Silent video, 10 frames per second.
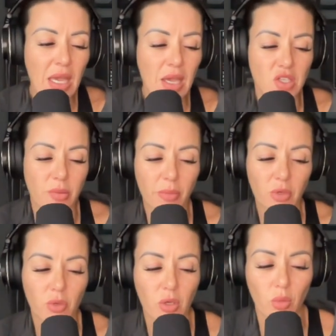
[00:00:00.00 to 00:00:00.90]
So I remember
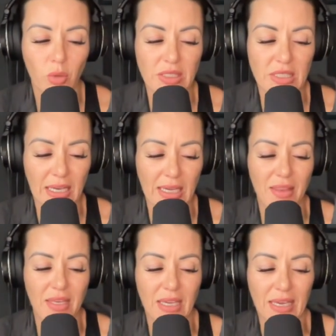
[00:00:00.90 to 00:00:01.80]
going home one day and
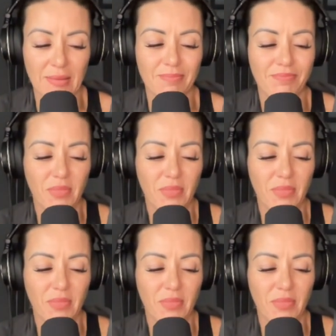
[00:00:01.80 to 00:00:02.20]
thinking,